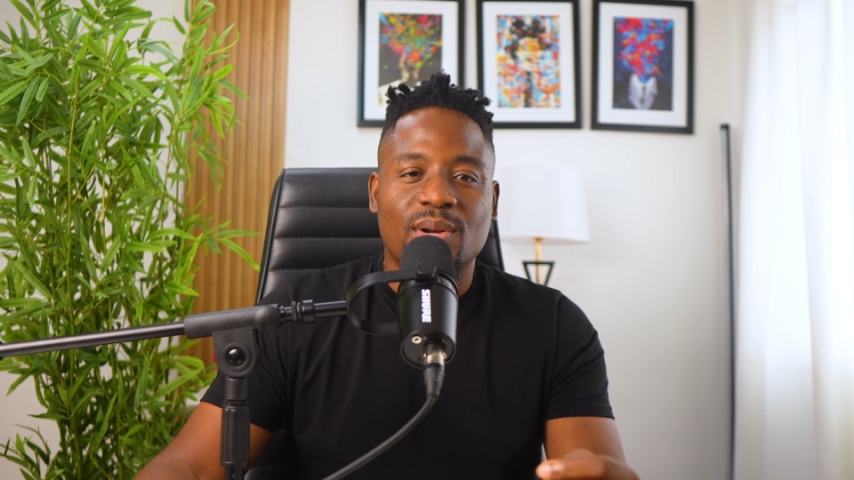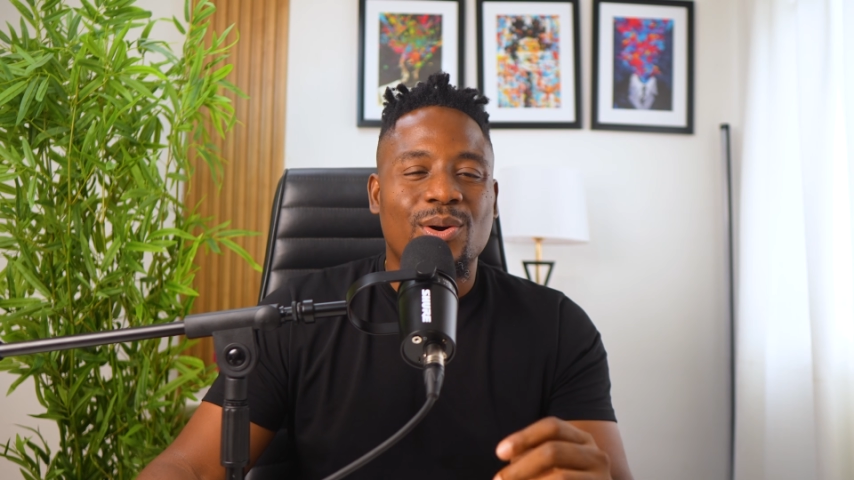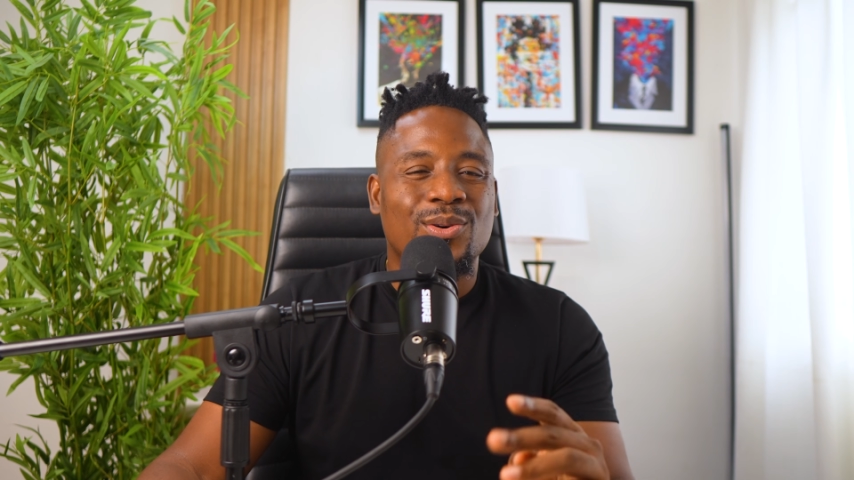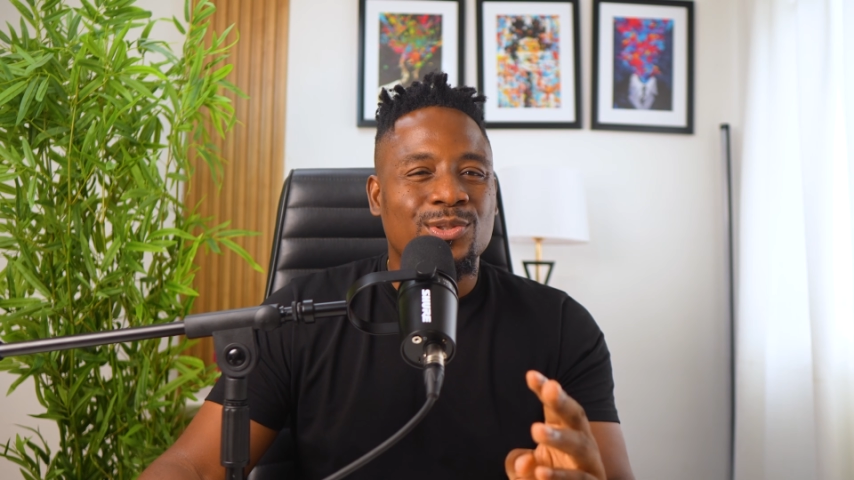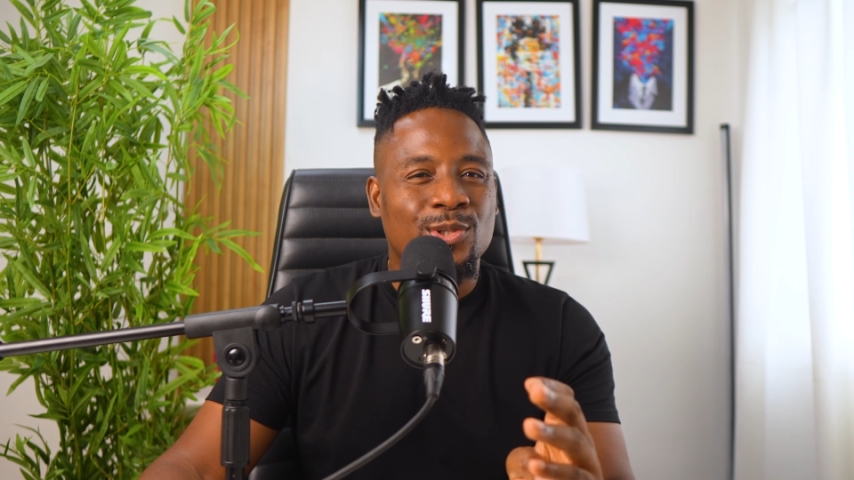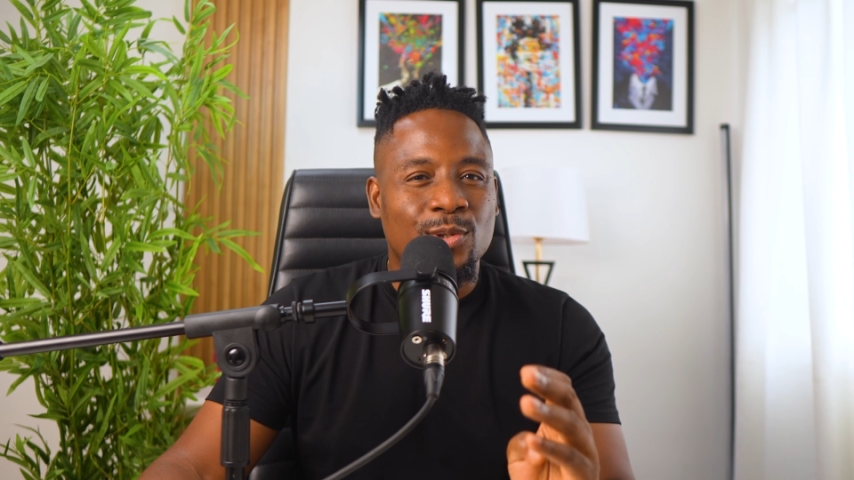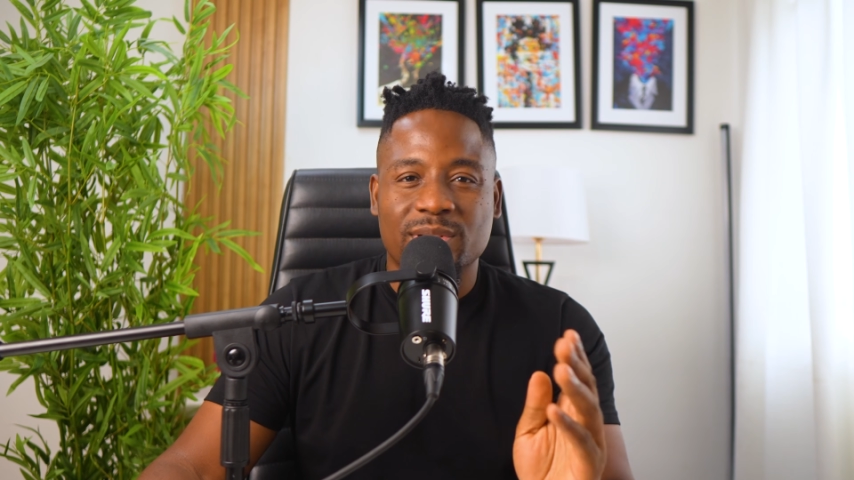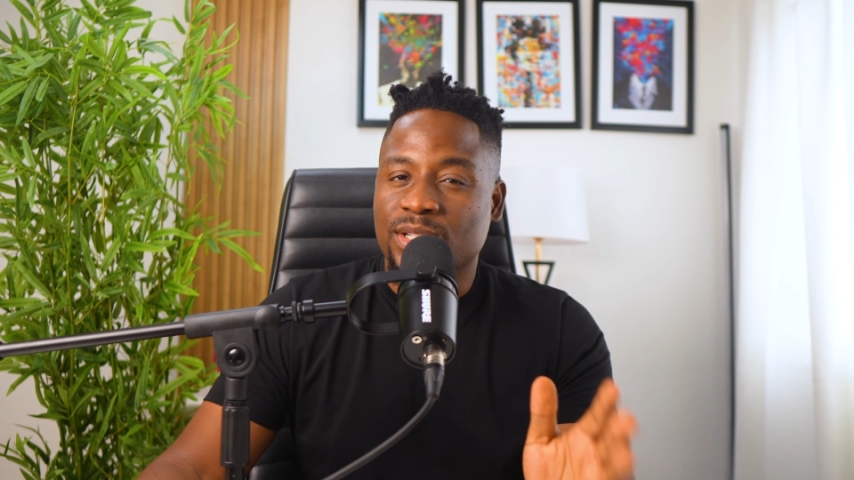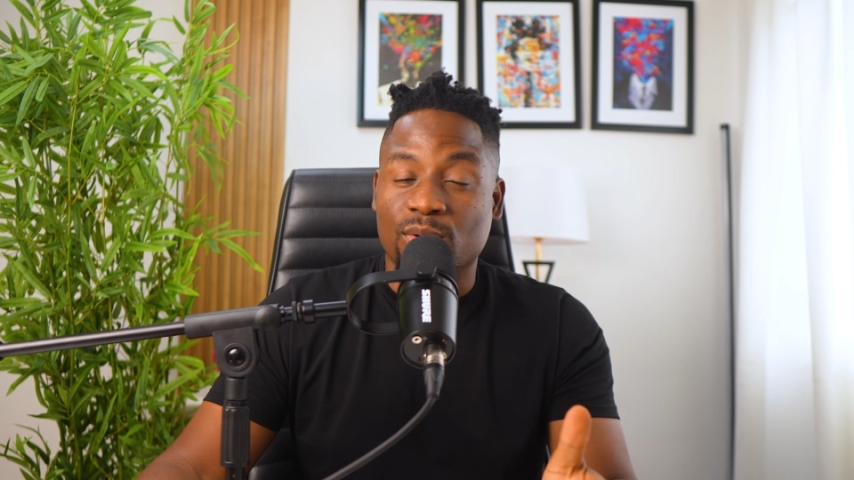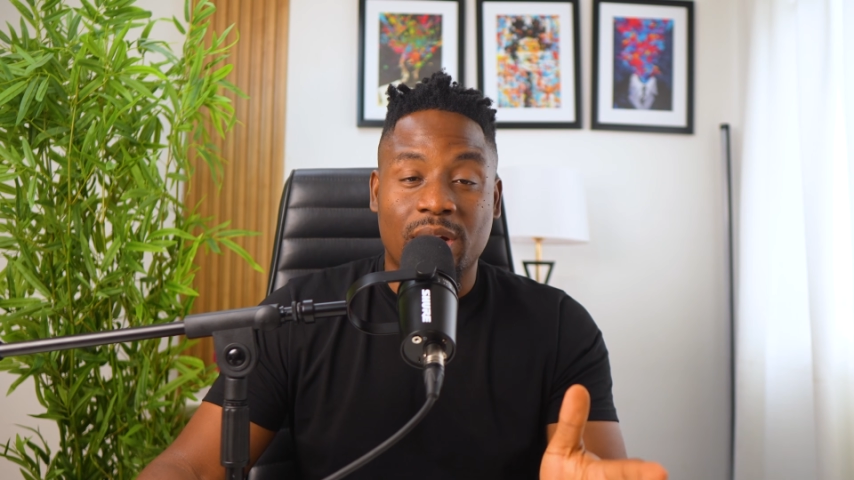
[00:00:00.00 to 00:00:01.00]
Although
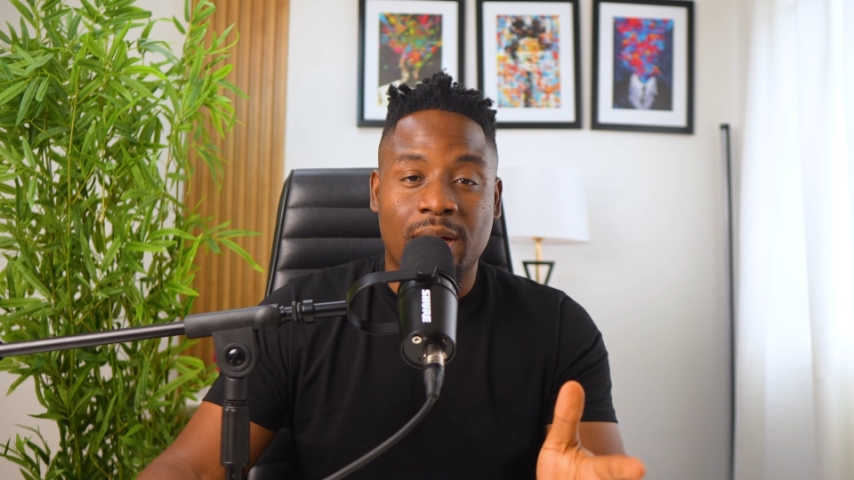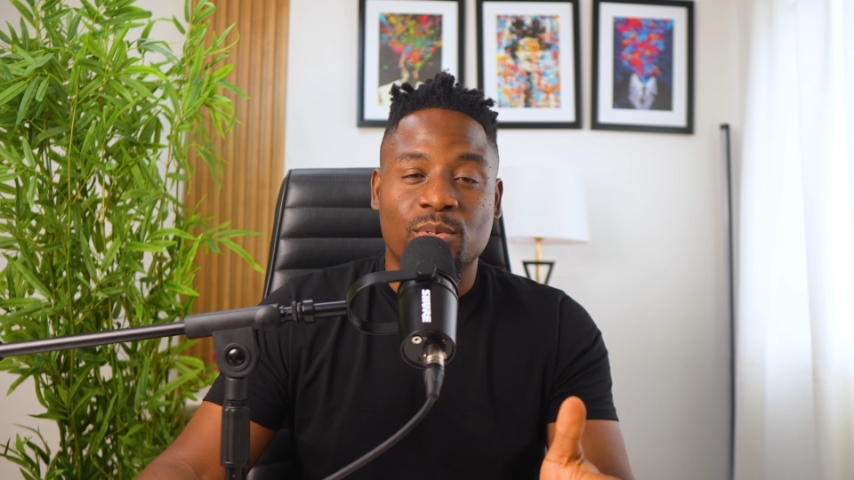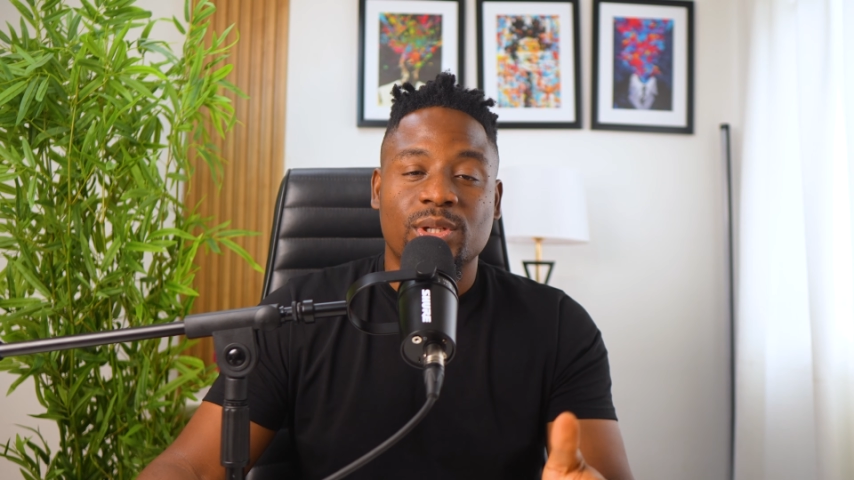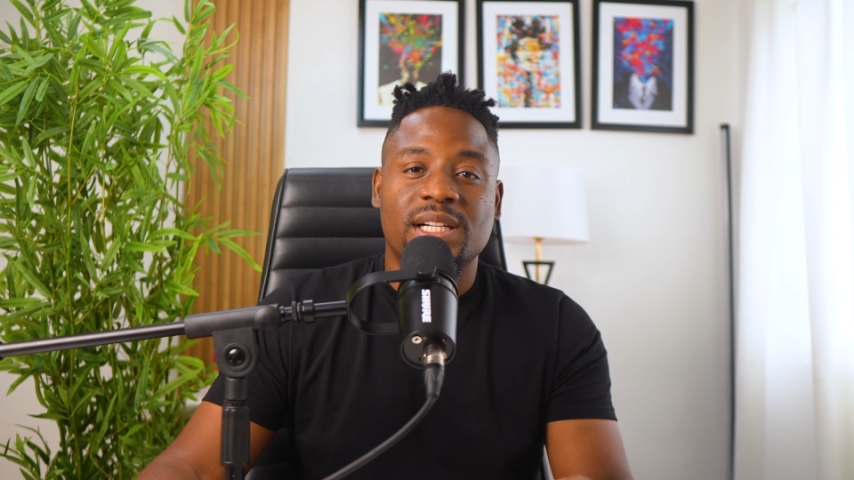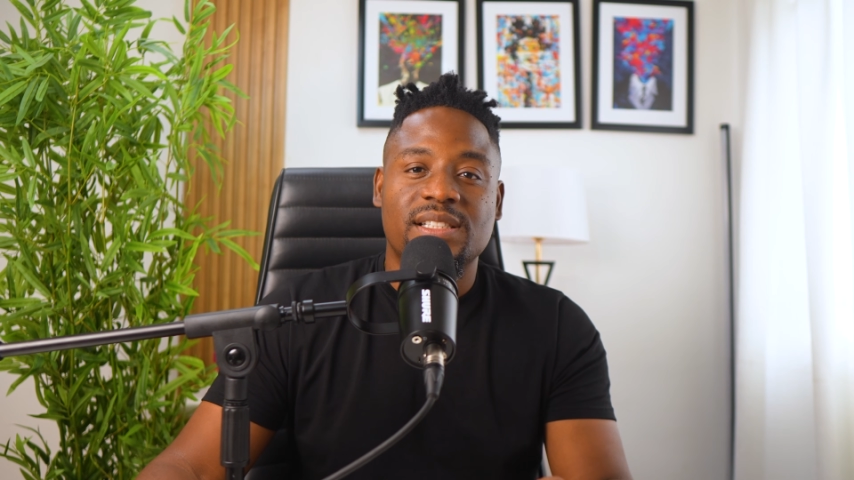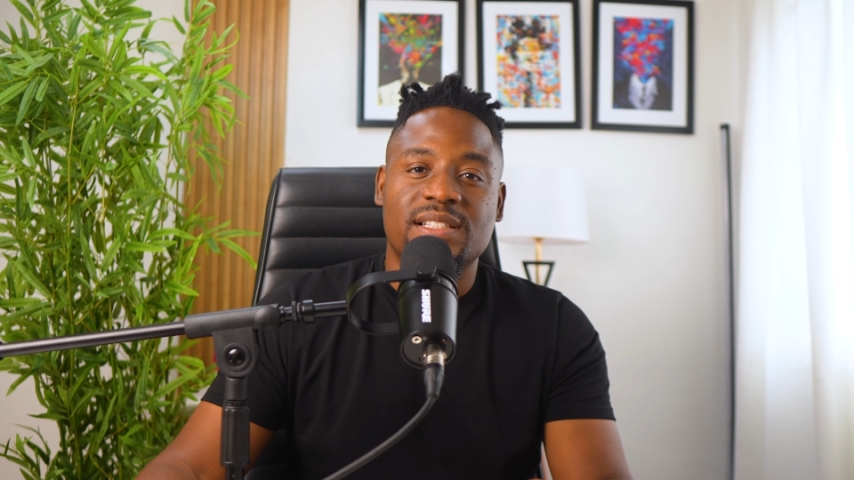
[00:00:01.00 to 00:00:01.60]
it's not AMOLED,